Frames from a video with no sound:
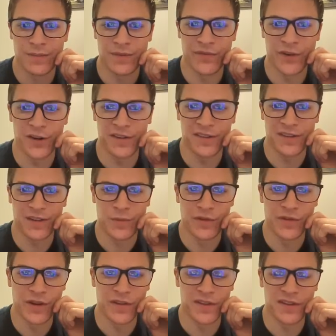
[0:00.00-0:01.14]
But first,
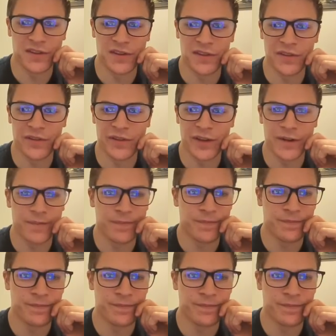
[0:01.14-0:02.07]
move all these units over there.